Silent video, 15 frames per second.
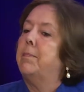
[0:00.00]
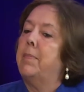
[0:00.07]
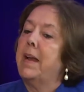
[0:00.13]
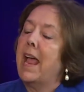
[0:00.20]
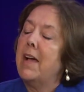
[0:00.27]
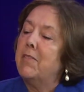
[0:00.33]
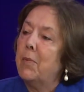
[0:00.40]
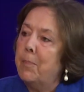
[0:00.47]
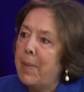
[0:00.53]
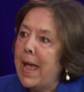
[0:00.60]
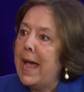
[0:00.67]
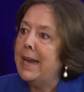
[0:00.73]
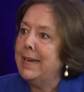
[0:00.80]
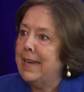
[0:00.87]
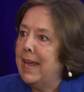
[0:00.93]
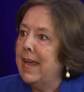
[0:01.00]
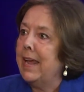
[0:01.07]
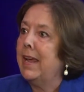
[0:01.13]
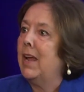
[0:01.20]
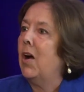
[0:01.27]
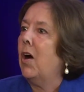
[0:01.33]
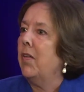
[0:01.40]
but have a bad
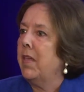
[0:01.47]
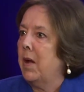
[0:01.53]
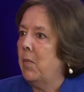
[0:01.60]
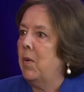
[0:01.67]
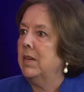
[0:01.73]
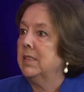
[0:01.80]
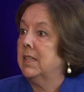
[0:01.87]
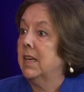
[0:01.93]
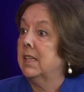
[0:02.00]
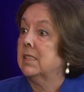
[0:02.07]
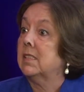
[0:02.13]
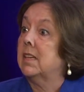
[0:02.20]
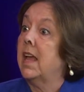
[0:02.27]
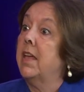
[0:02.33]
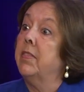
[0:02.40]
day on that one test.